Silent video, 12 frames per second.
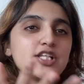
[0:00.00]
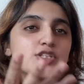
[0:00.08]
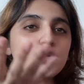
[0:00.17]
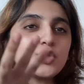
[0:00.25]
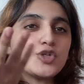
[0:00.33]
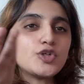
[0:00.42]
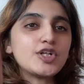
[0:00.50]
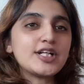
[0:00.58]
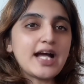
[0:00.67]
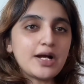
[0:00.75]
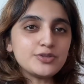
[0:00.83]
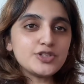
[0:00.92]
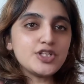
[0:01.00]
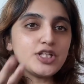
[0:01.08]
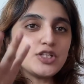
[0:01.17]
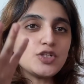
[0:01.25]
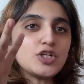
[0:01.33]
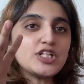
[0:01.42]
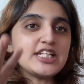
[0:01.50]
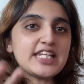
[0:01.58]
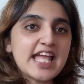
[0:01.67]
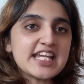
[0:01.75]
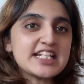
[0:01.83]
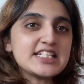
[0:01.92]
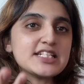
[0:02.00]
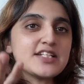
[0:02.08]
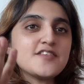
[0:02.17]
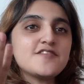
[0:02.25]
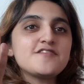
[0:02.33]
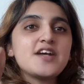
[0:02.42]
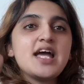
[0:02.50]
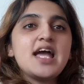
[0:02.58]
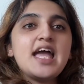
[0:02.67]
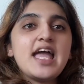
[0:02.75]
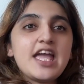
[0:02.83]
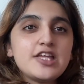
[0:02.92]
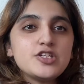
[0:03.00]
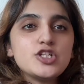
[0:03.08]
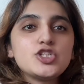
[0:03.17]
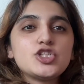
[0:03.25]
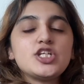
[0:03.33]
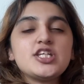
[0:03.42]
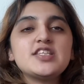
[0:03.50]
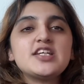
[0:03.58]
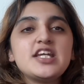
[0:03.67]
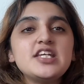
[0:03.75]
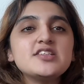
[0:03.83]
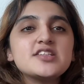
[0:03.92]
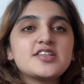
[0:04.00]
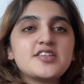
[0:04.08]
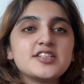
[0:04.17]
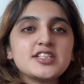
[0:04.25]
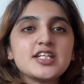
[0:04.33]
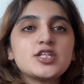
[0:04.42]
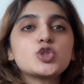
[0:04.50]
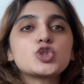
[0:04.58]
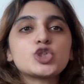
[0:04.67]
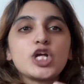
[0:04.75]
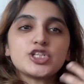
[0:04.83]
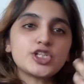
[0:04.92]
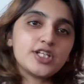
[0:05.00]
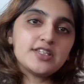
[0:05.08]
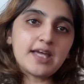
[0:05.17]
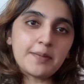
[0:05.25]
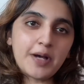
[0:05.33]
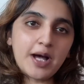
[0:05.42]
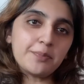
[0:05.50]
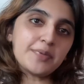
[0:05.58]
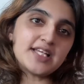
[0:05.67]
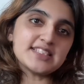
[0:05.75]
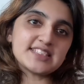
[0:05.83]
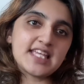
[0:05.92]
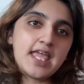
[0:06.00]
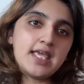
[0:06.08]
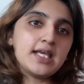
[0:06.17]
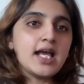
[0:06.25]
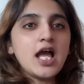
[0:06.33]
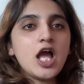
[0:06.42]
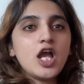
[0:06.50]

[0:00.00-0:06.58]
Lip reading: And so you're countering your negative energy, the inner critic, you're shushing them up and saying,